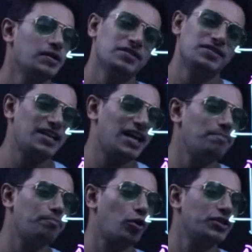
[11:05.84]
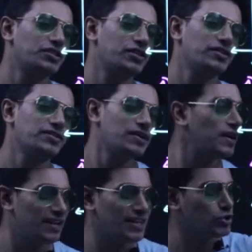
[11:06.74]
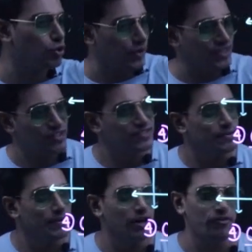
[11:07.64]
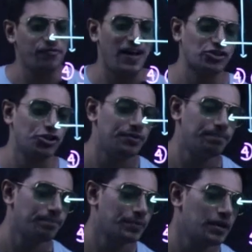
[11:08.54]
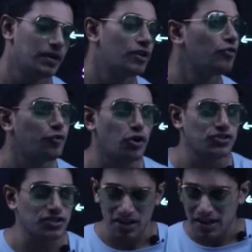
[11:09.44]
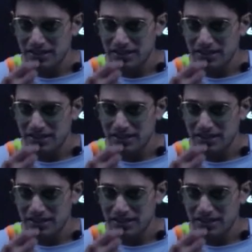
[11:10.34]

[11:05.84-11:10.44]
Same pointers, let's go in the similar fashion. First,